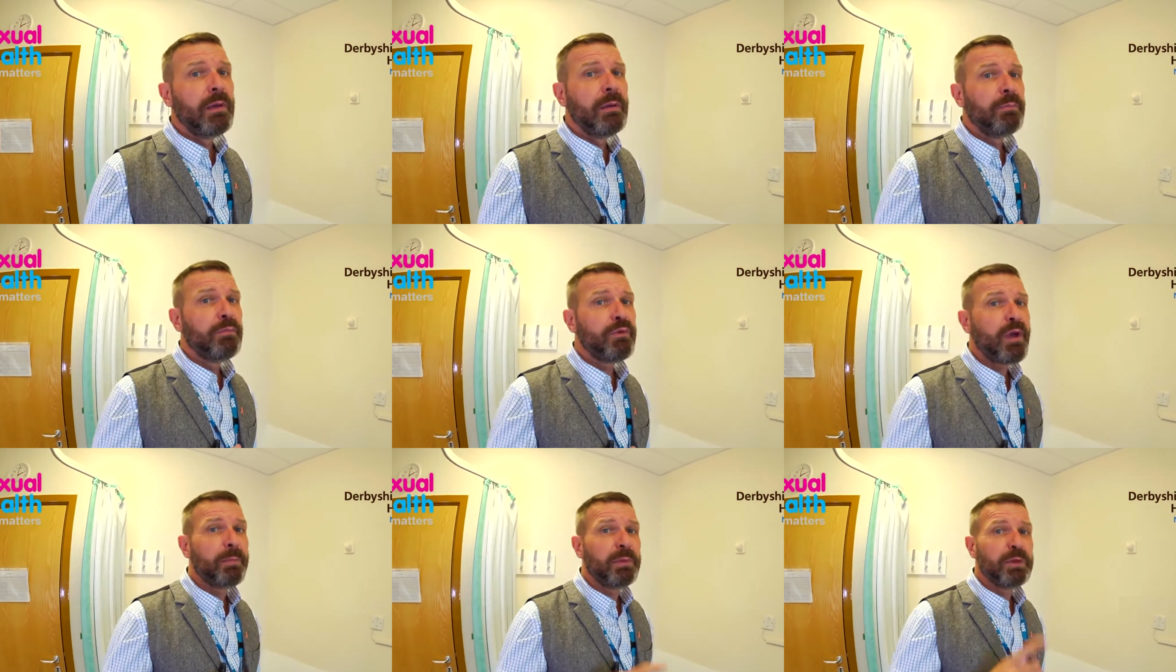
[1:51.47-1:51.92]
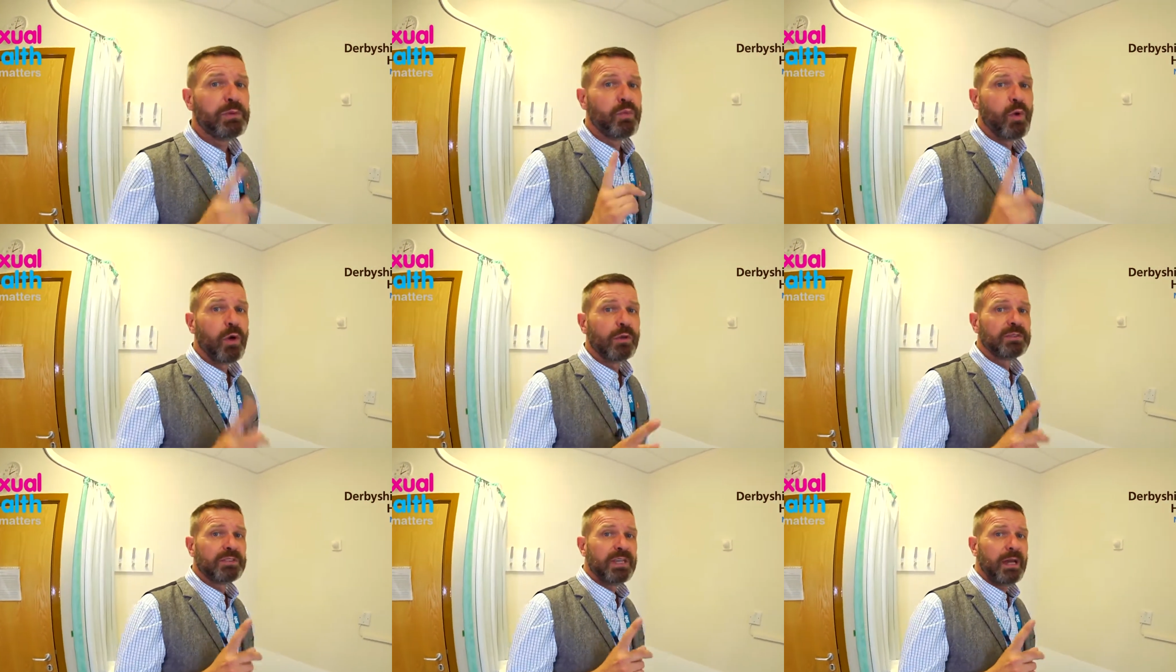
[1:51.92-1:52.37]
PrEP is
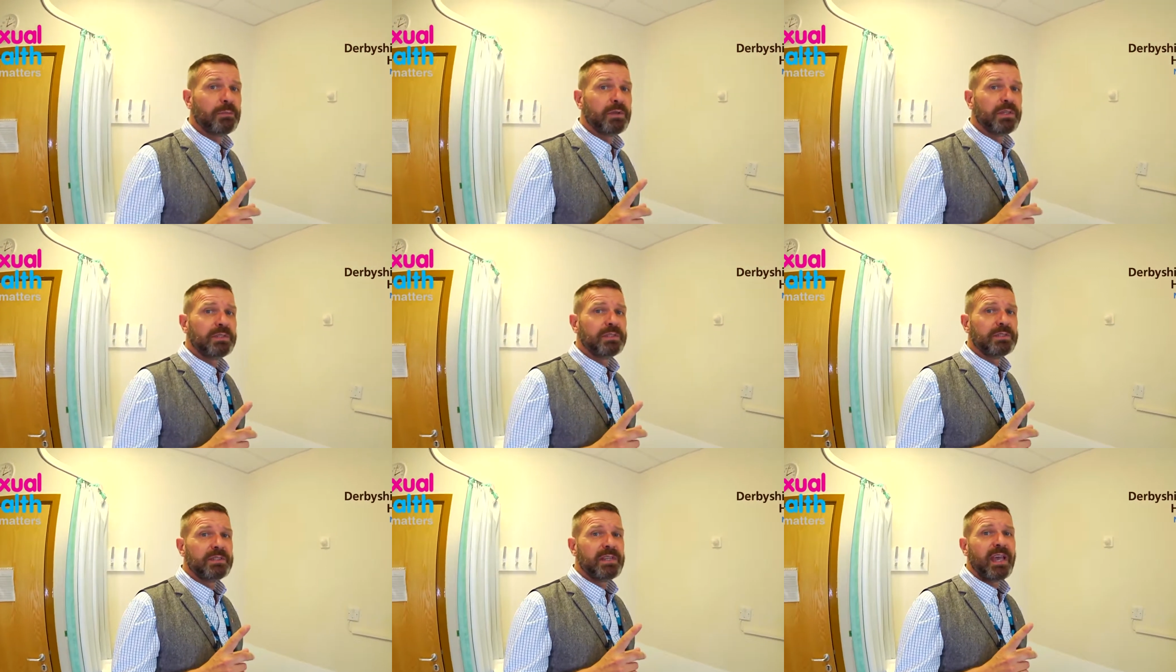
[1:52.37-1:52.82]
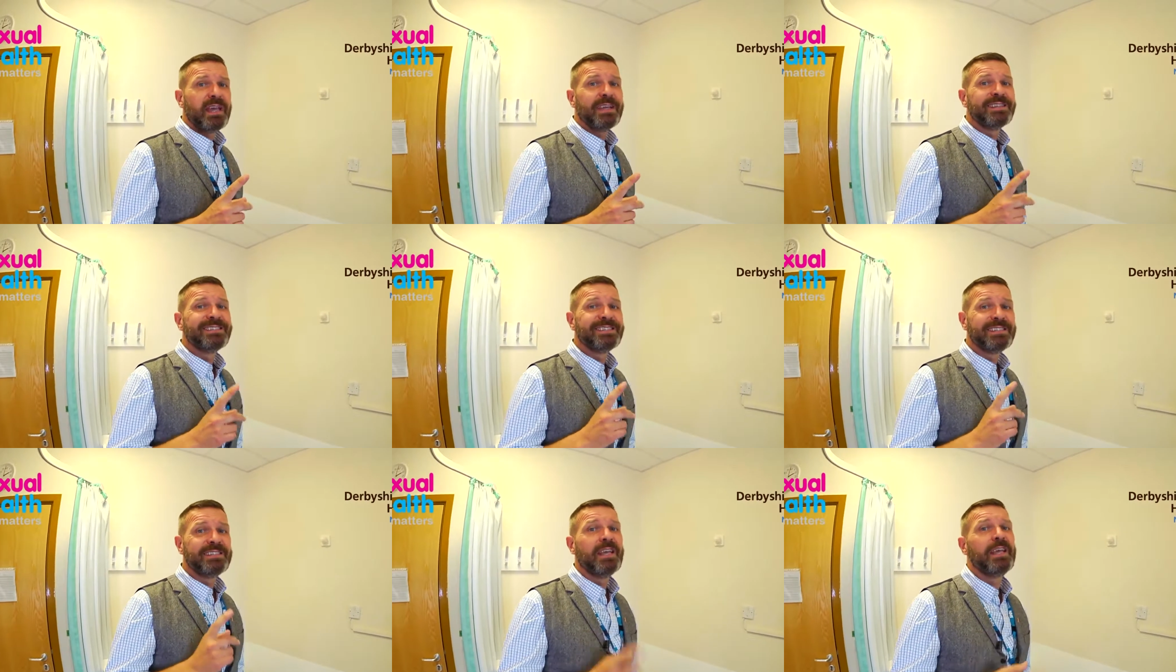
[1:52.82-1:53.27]
one tablet a day and
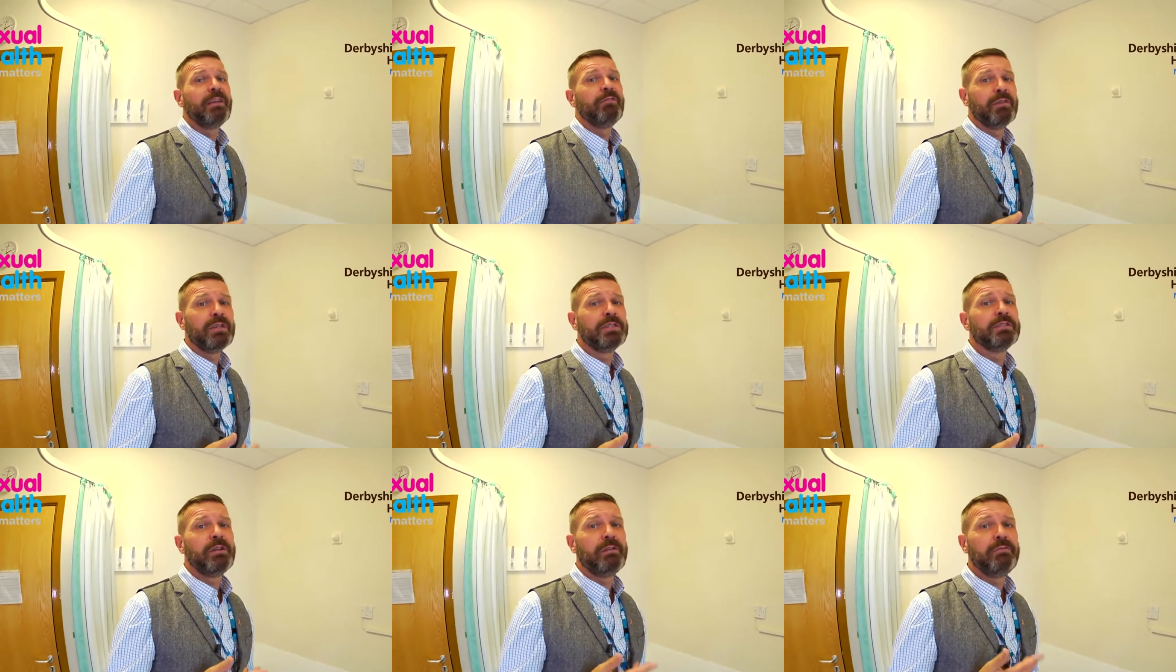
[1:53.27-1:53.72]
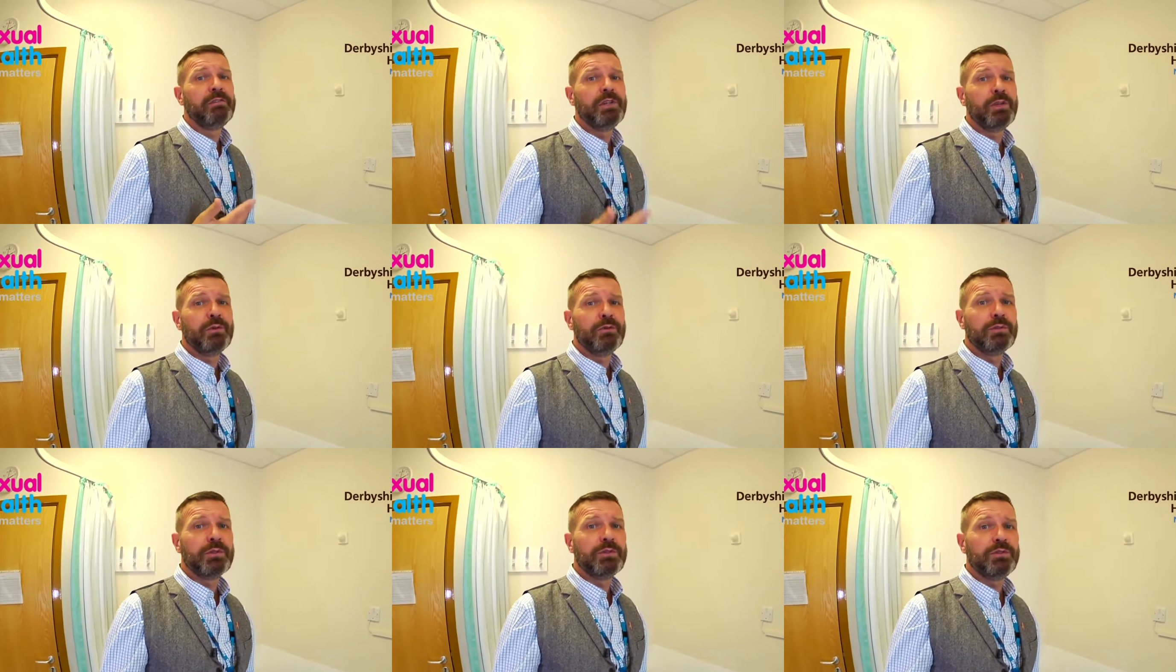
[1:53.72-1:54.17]
seriously
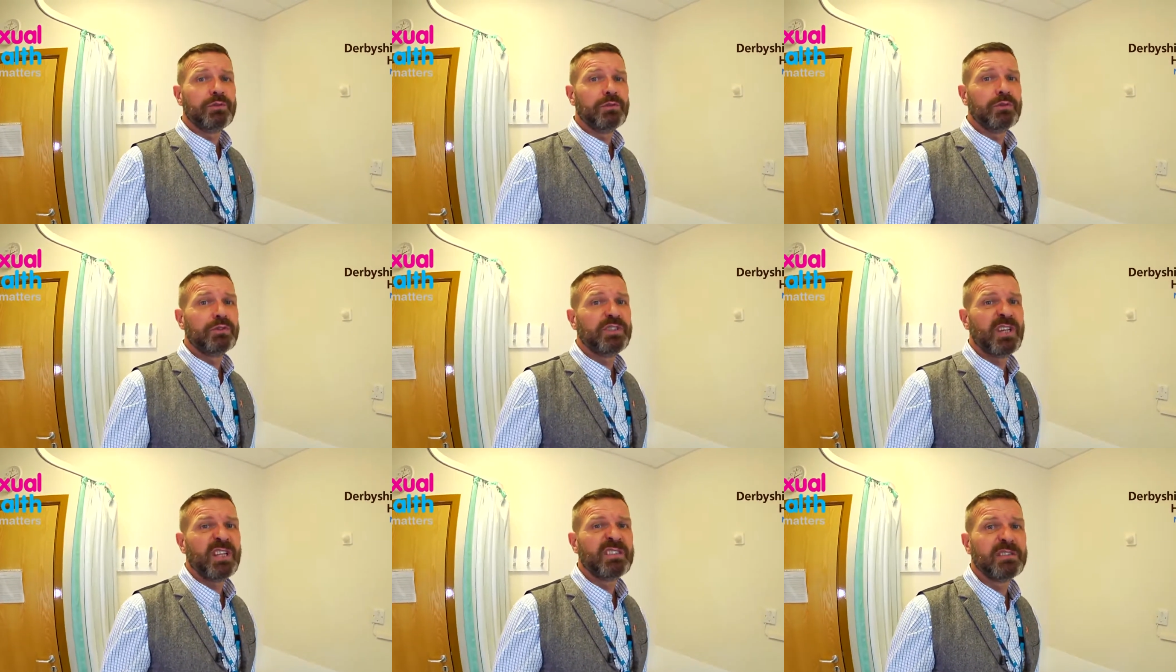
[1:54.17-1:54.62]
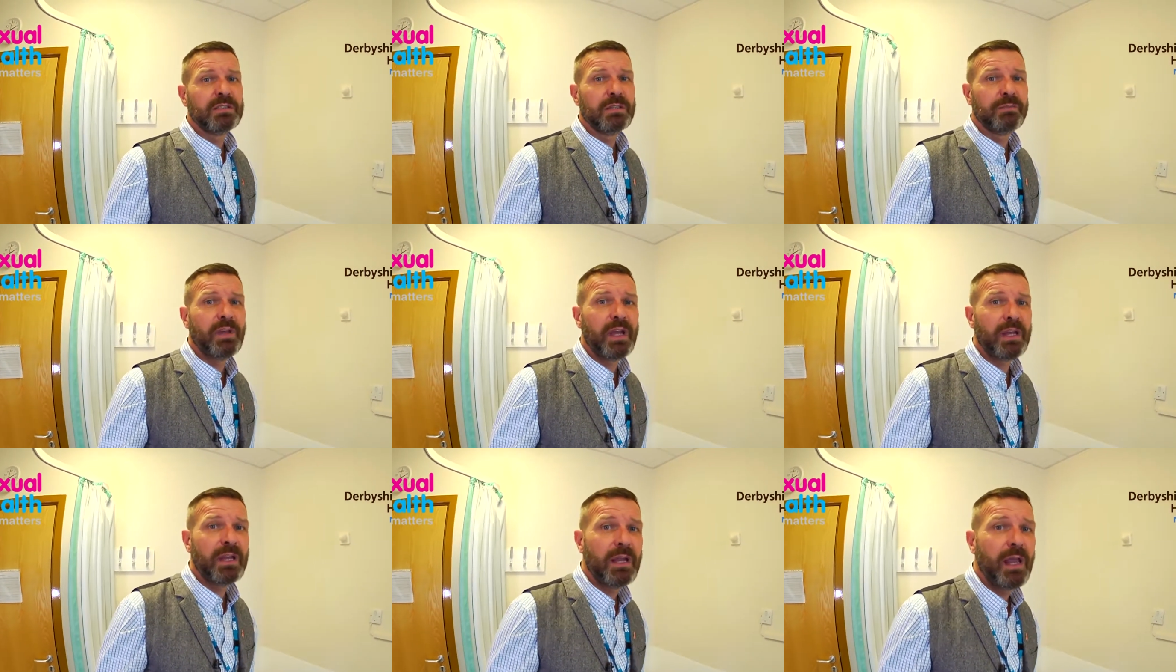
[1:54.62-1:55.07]
reduces your chances
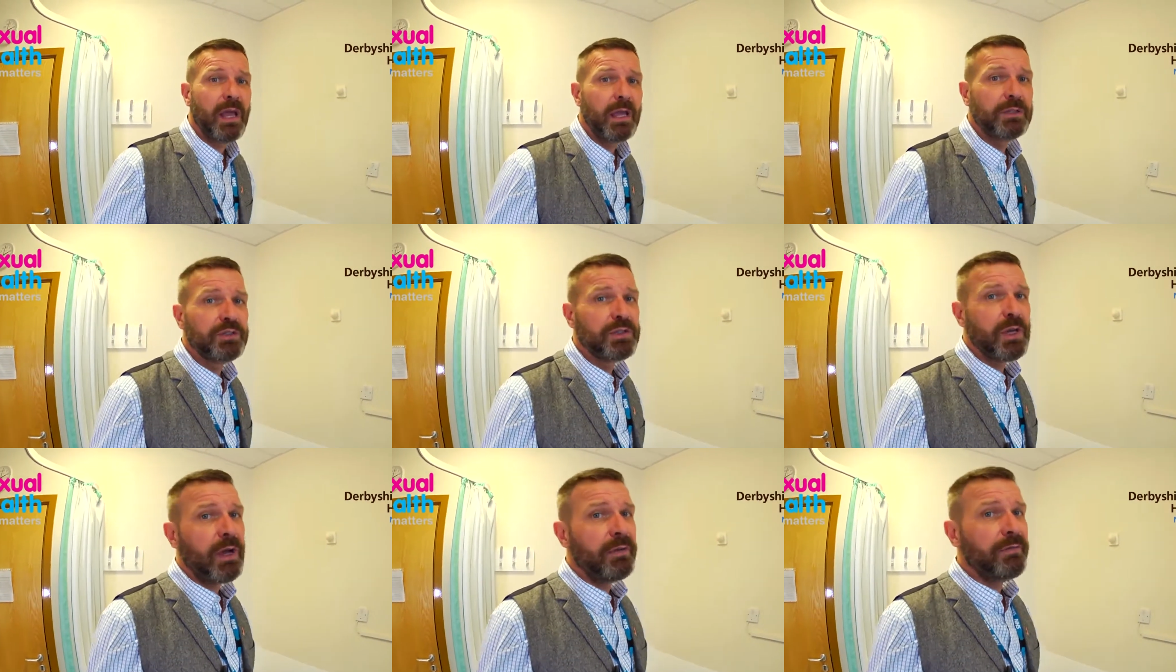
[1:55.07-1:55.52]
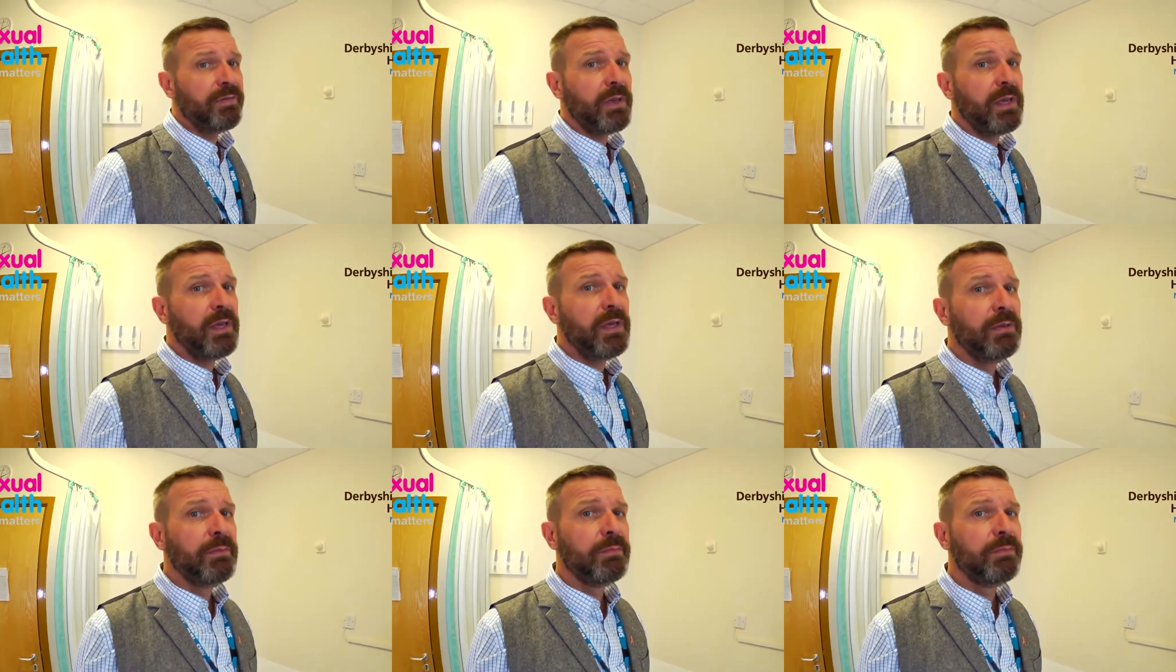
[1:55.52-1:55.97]
of getting
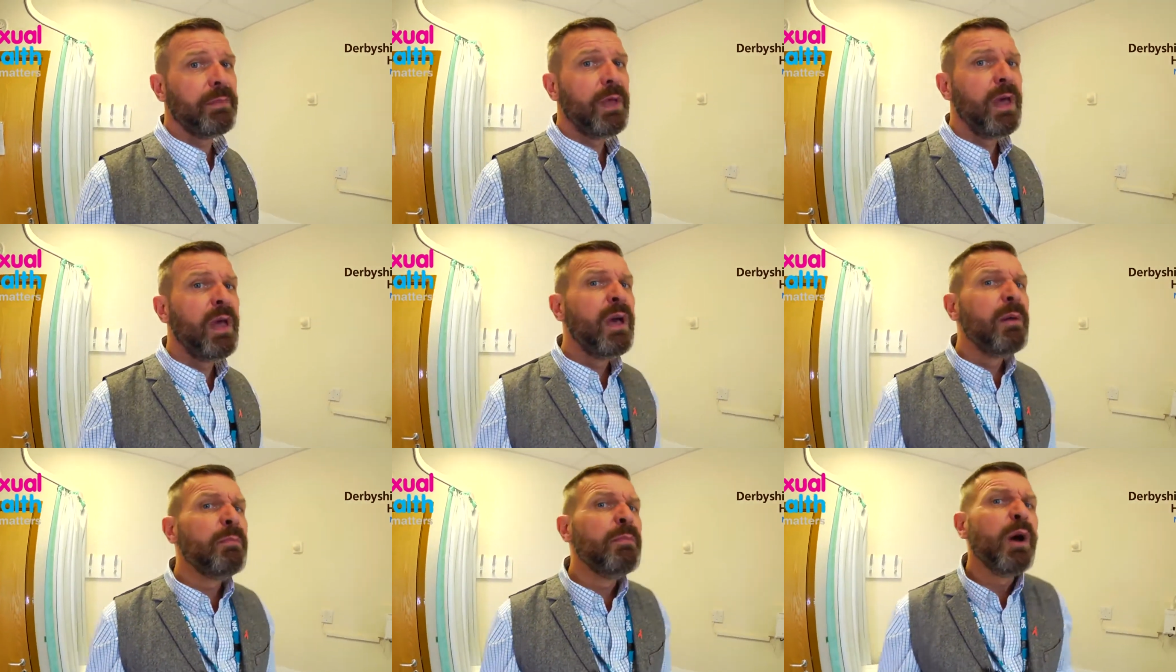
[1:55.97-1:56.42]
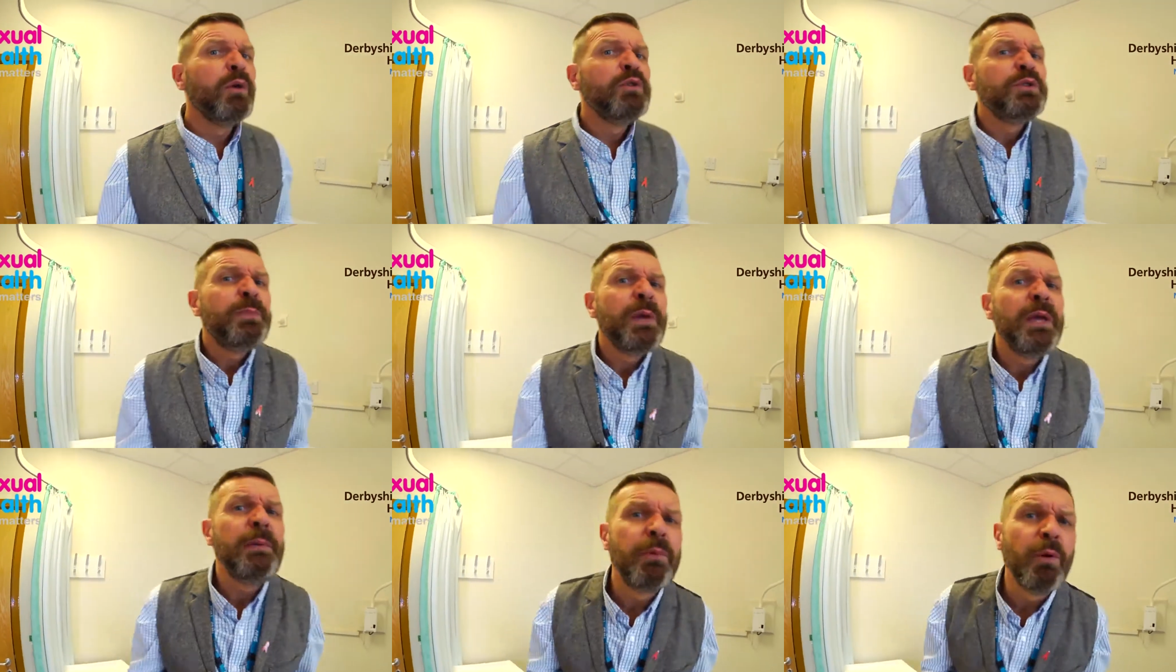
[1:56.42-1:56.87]
HIV.
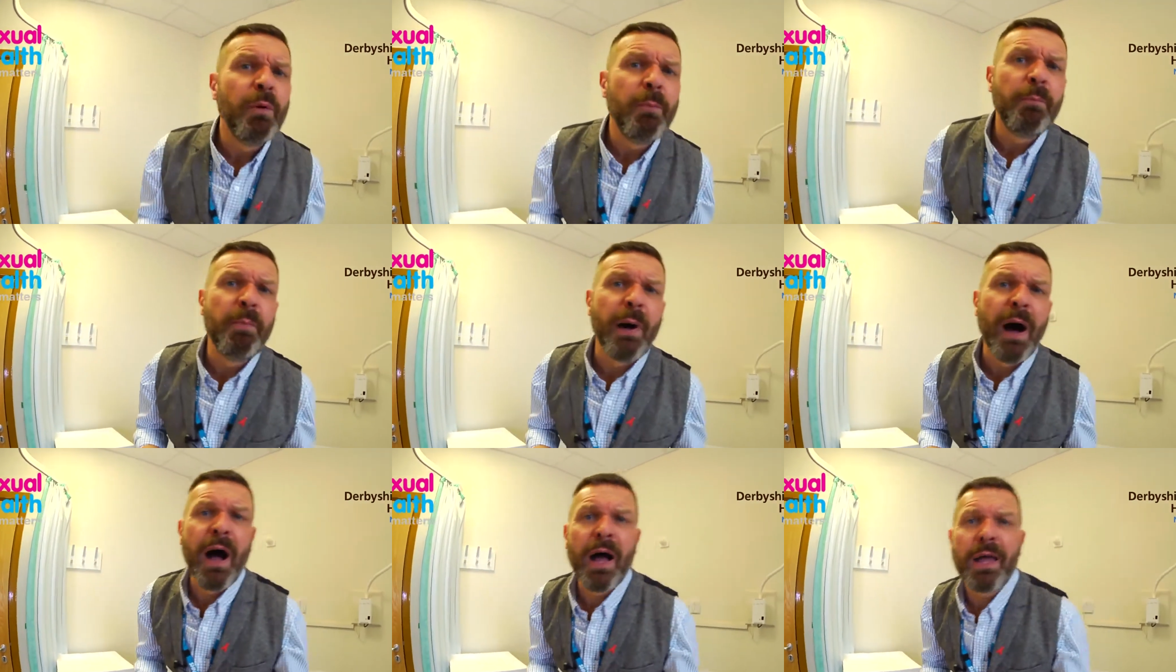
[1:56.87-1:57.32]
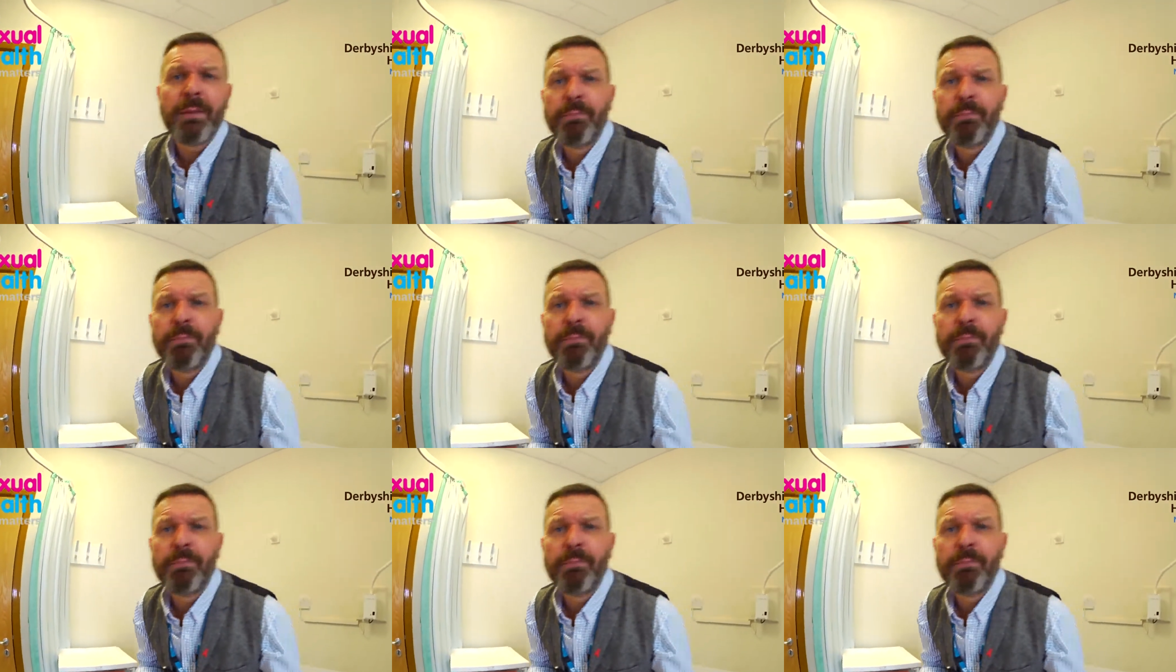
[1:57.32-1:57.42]
Most people buy